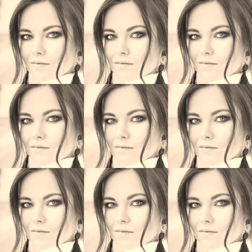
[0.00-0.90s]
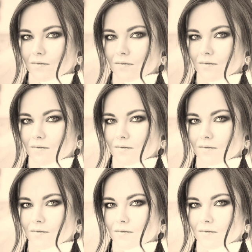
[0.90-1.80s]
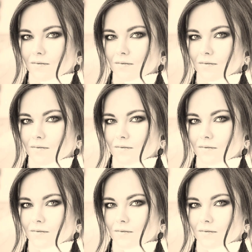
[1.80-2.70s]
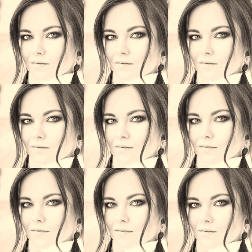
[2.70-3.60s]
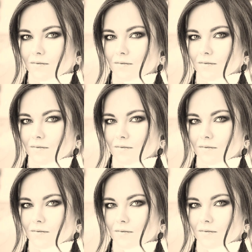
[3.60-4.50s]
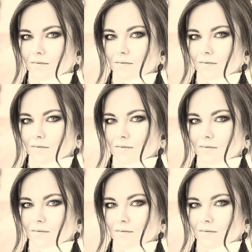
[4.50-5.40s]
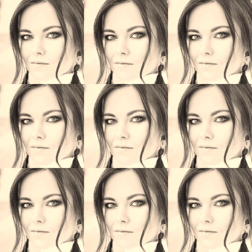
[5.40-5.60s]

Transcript: (no one is talking)